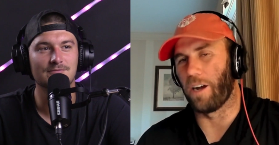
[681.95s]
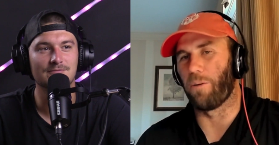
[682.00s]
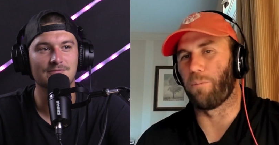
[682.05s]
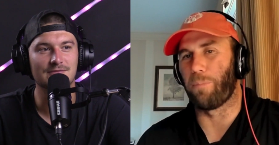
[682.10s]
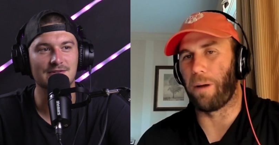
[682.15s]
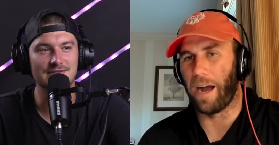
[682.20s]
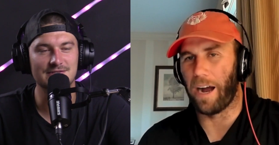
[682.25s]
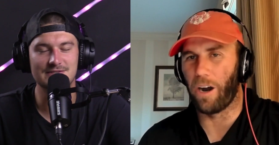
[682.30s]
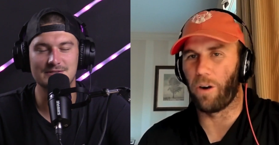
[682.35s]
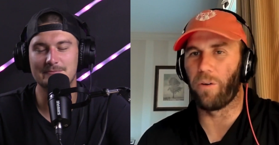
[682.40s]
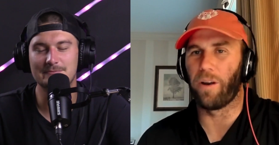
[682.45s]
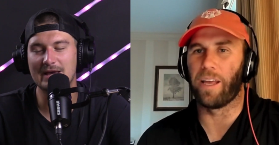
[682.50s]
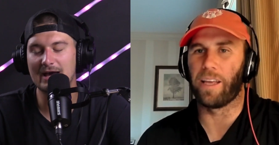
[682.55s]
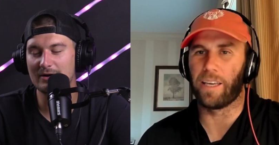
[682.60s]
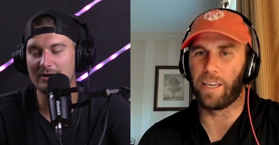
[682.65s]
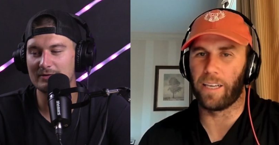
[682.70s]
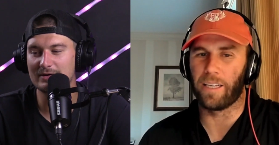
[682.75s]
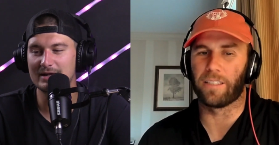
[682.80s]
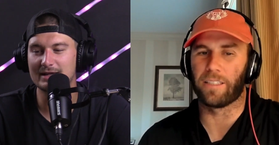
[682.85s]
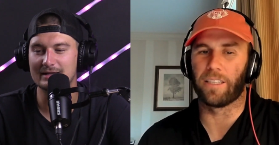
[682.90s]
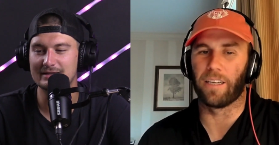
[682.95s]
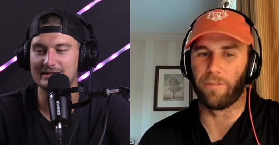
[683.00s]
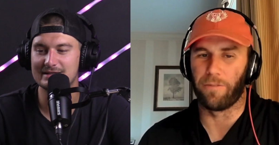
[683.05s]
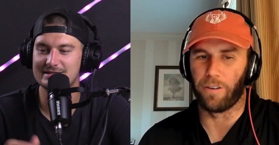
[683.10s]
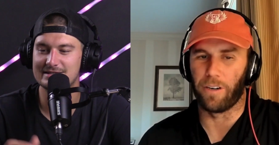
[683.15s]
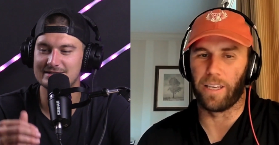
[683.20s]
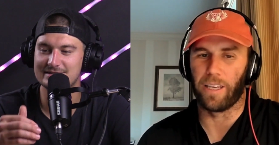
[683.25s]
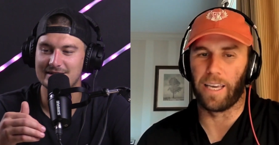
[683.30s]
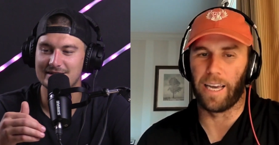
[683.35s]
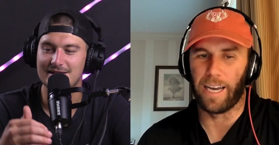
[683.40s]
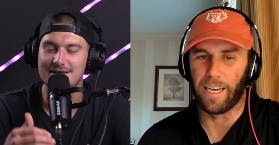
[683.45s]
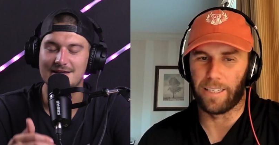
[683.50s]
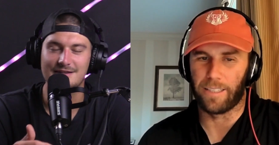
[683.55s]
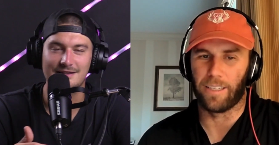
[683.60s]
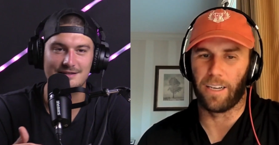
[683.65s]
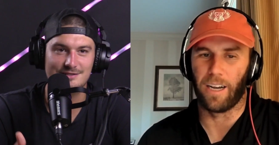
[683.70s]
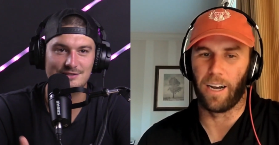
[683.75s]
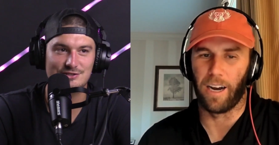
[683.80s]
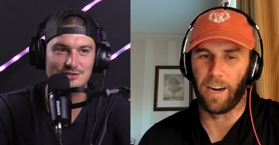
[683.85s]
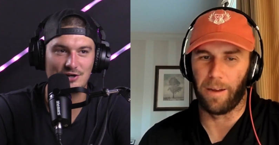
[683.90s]
Speaker 1: This is power a power ranking. ranking. Is this different. is yes.
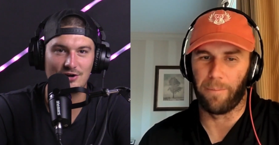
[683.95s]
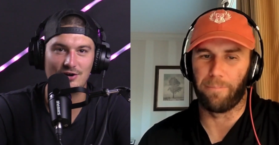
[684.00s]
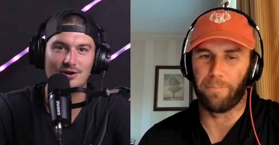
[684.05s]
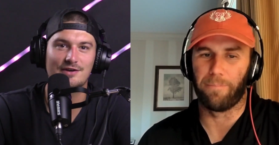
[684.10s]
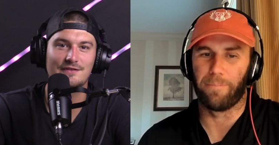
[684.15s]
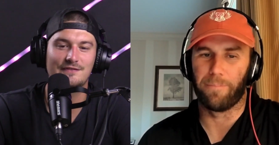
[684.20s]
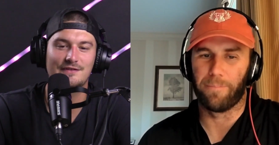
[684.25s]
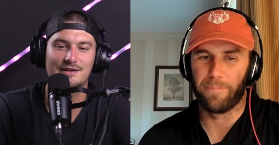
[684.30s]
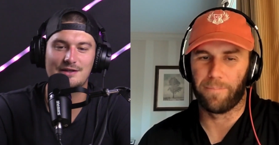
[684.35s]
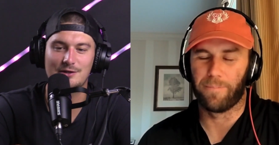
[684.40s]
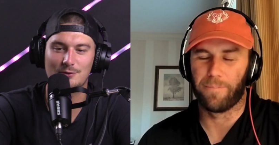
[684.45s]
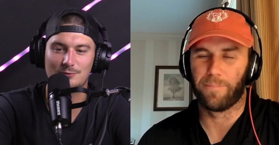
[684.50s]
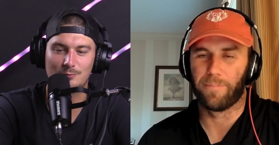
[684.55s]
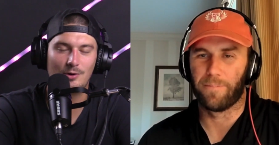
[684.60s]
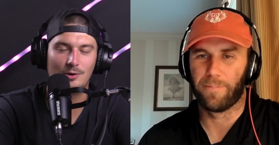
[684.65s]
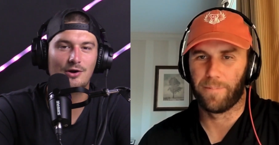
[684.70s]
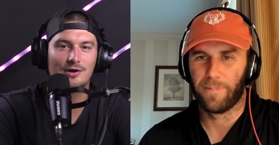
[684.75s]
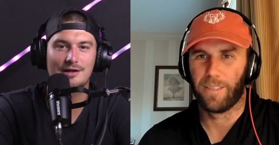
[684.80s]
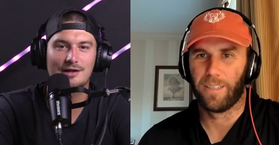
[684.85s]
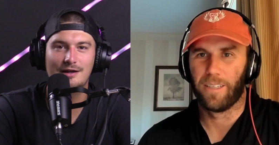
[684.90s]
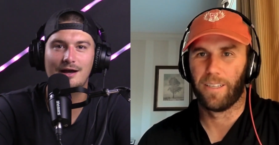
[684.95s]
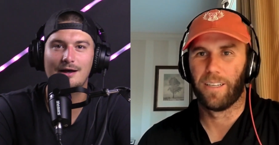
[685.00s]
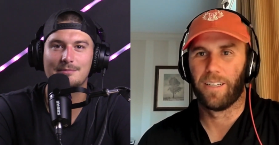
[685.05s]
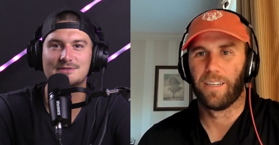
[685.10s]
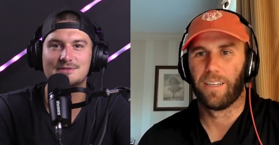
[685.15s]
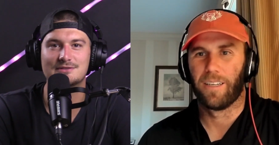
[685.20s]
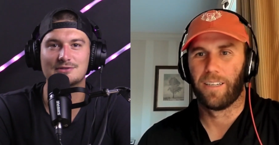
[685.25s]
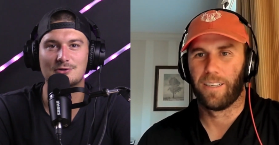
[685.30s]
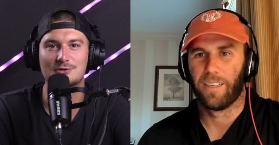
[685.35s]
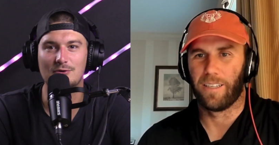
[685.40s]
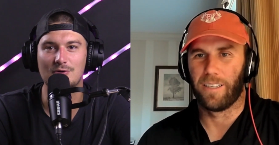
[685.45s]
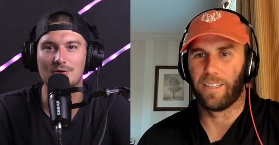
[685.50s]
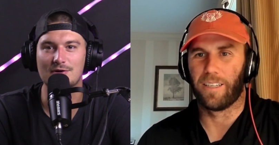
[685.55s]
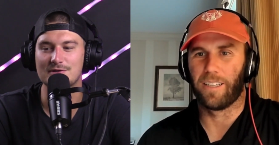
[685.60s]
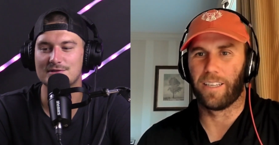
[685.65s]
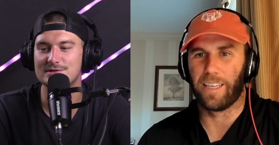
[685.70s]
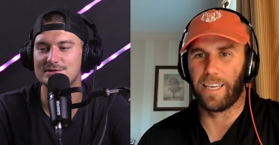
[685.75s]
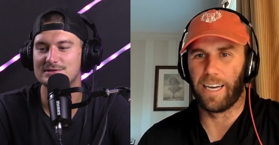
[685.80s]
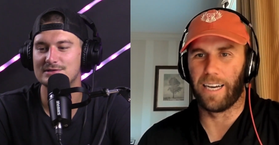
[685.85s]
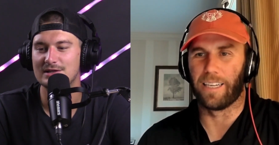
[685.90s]
this is currently right. you're walking up to the
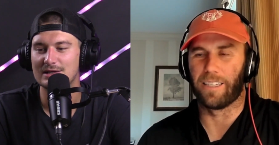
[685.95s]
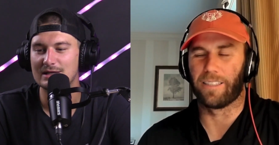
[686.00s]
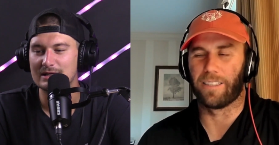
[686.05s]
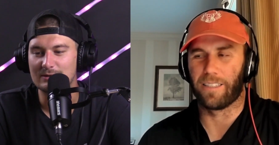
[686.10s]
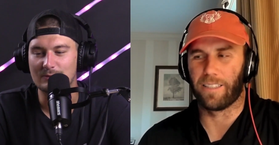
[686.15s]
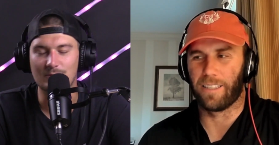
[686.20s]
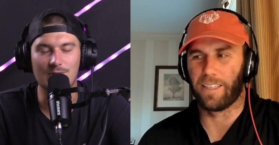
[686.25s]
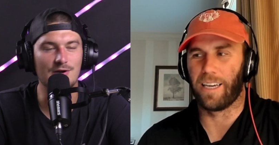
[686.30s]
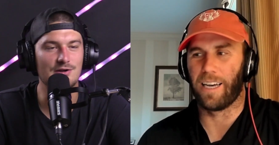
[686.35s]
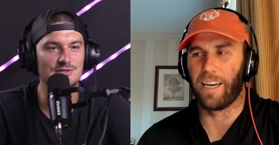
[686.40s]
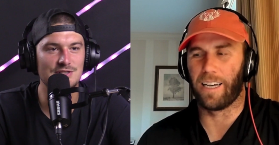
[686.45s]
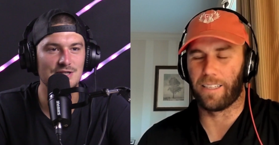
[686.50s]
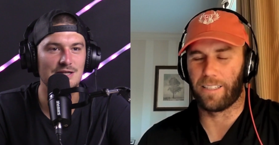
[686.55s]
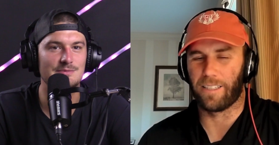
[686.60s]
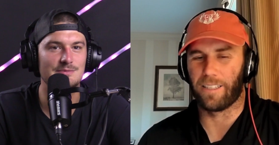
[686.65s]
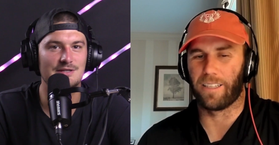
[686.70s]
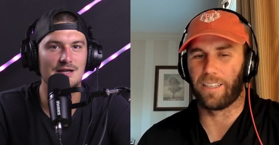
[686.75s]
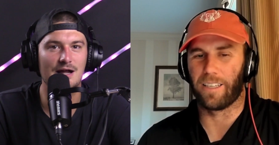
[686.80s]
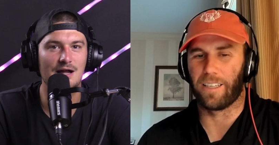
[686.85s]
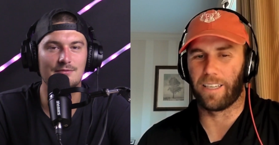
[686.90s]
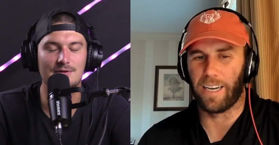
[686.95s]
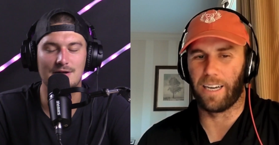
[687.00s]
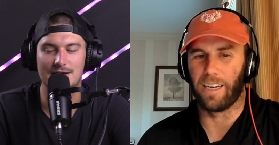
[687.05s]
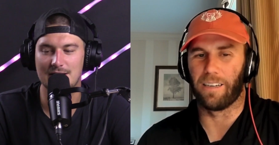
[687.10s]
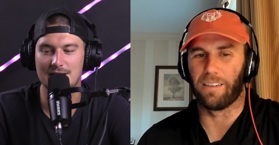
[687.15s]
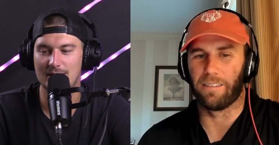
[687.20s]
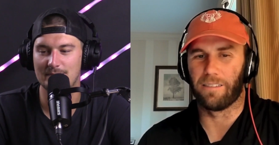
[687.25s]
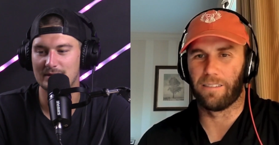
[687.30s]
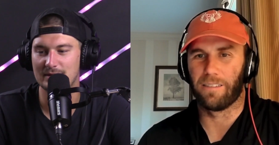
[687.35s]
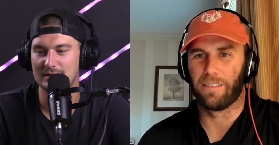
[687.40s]
course. Yes. Where's James yes. Conrad coming?